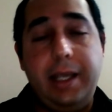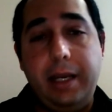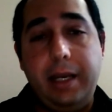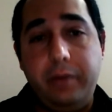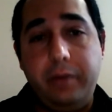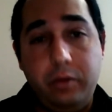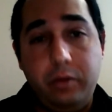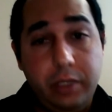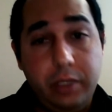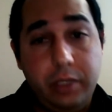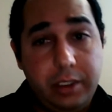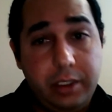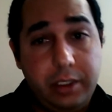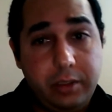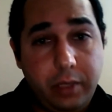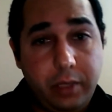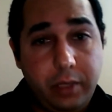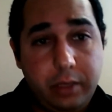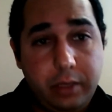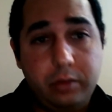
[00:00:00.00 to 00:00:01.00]
a good
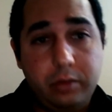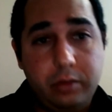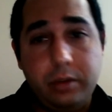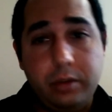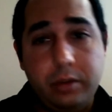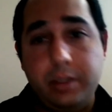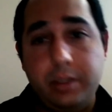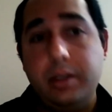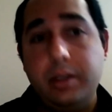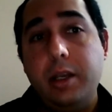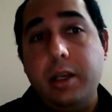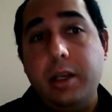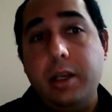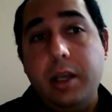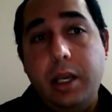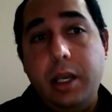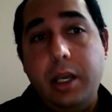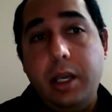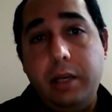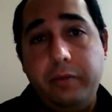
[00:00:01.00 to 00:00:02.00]
instructors
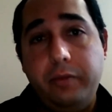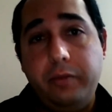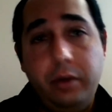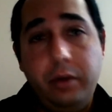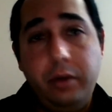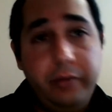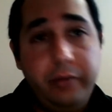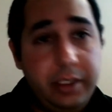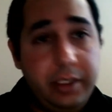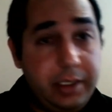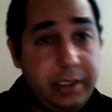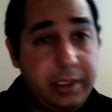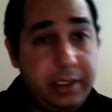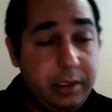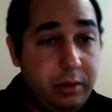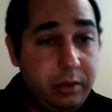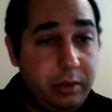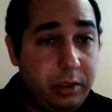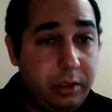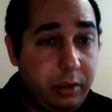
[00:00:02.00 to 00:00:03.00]
involving the
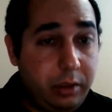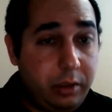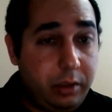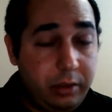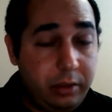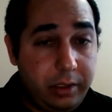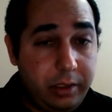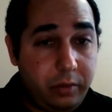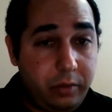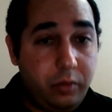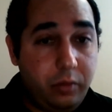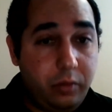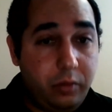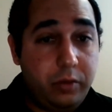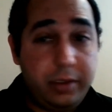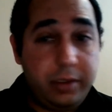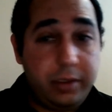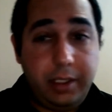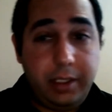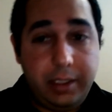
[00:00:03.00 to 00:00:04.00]
student on the
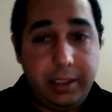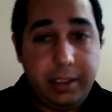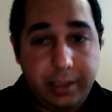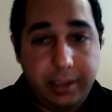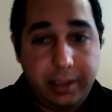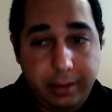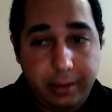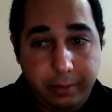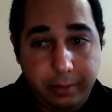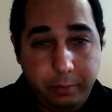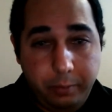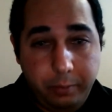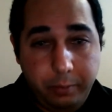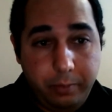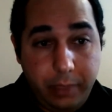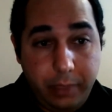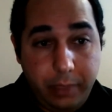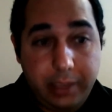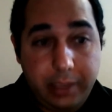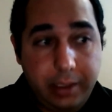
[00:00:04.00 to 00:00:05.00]
course.
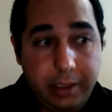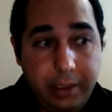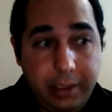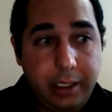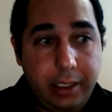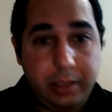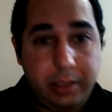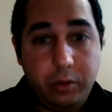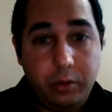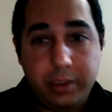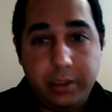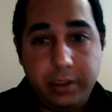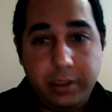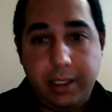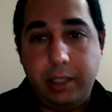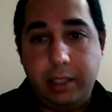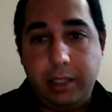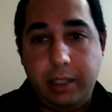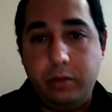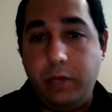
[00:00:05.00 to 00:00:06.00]
It's a good
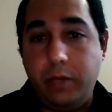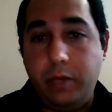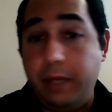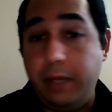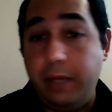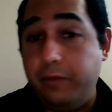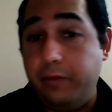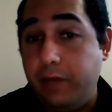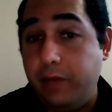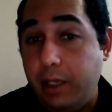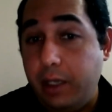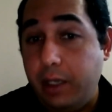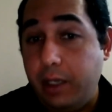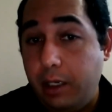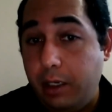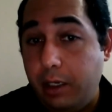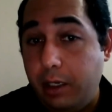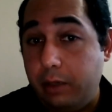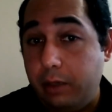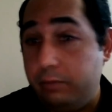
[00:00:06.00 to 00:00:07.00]
thing to give.
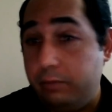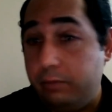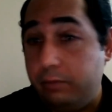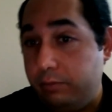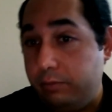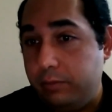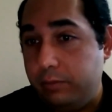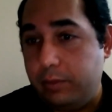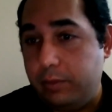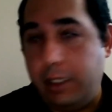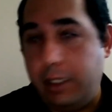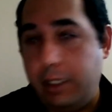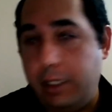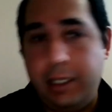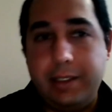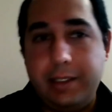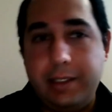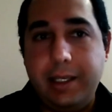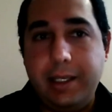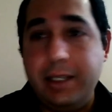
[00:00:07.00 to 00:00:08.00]
I
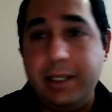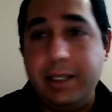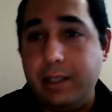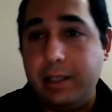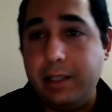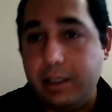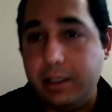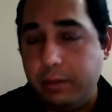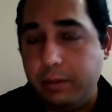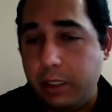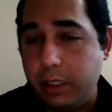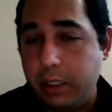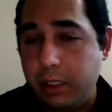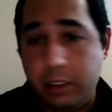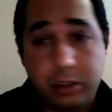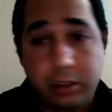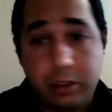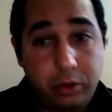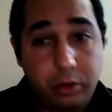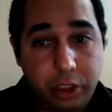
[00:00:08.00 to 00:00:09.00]
can say it's
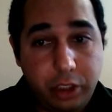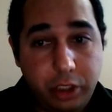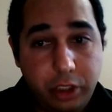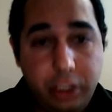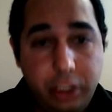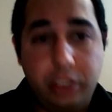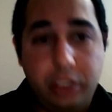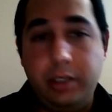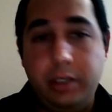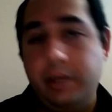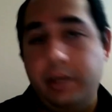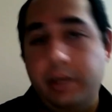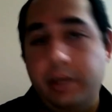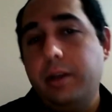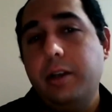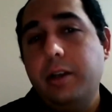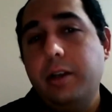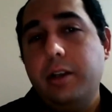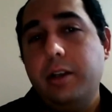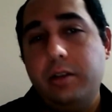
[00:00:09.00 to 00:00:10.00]
experience, not teaching.
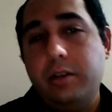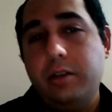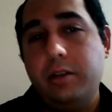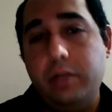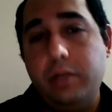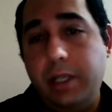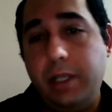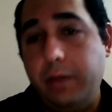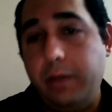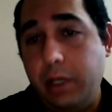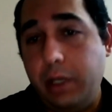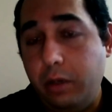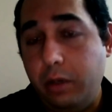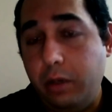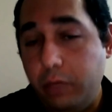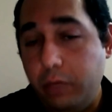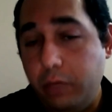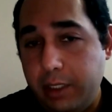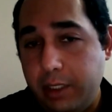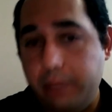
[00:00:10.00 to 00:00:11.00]
So it's giving a
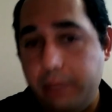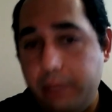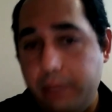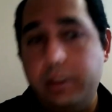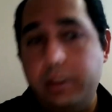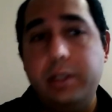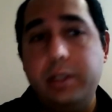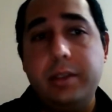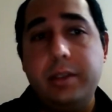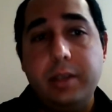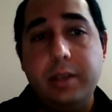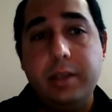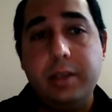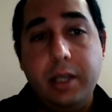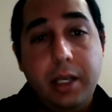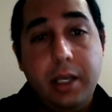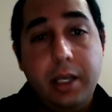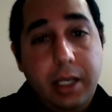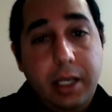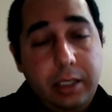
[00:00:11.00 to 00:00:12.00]
good experience,
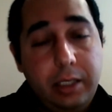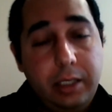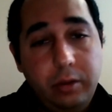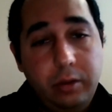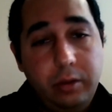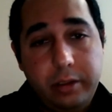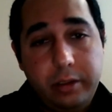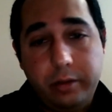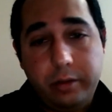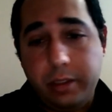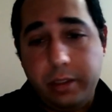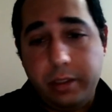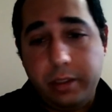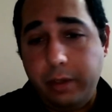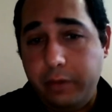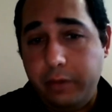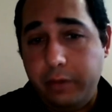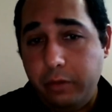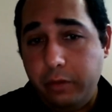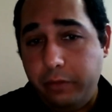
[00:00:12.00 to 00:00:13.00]
and also the
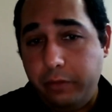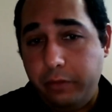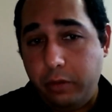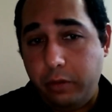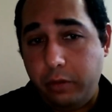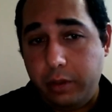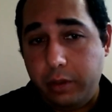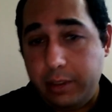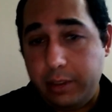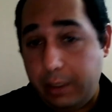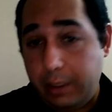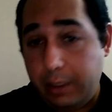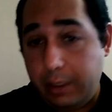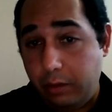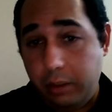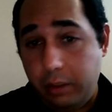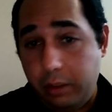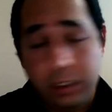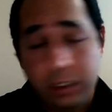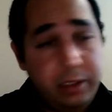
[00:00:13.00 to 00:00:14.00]
review for the
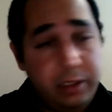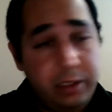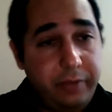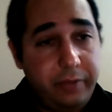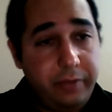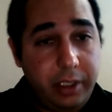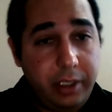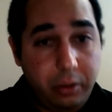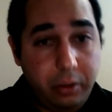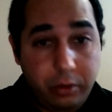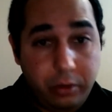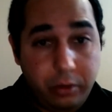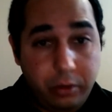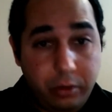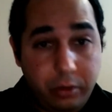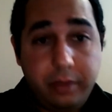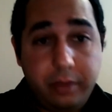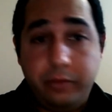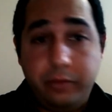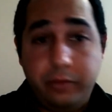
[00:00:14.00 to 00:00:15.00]
college is very good
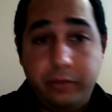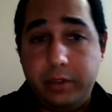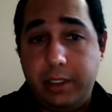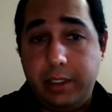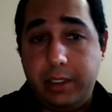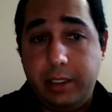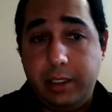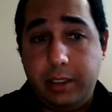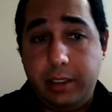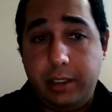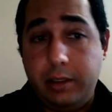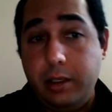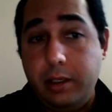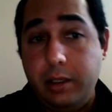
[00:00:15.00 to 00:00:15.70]
for the